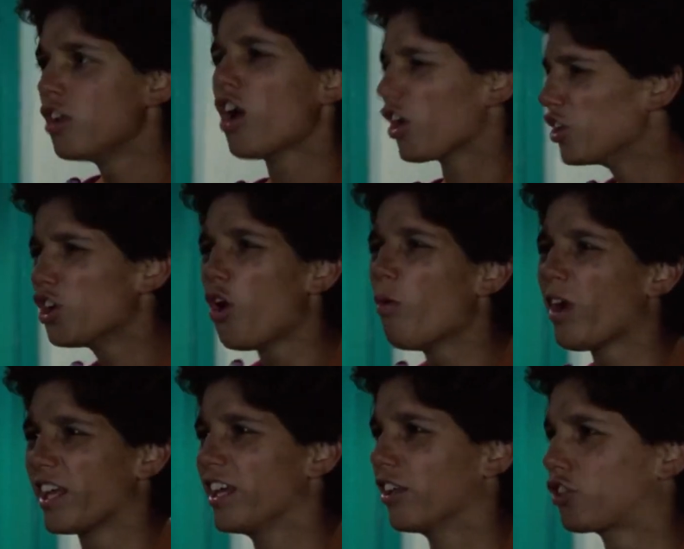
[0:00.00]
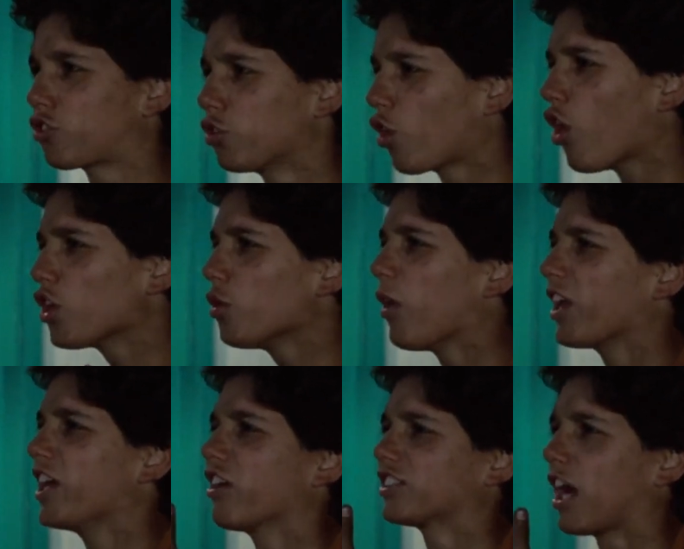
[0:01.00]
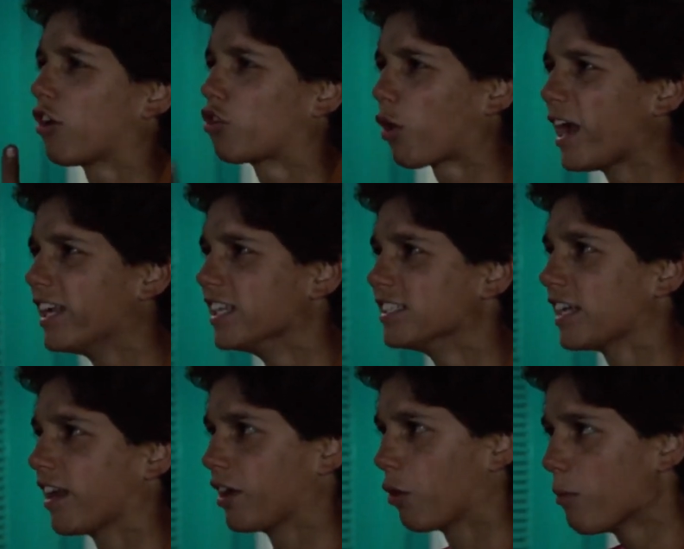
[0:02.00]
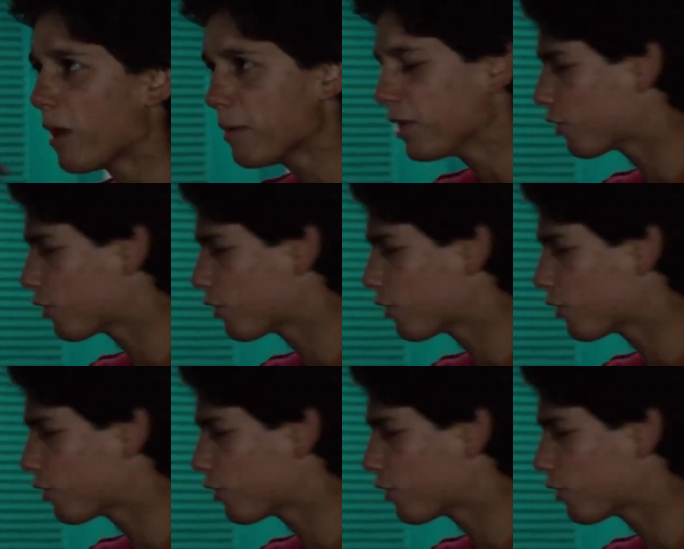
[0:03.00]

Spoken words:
No, you don't want to hear the truth. All you want to hear is how great it is out here. Well, it may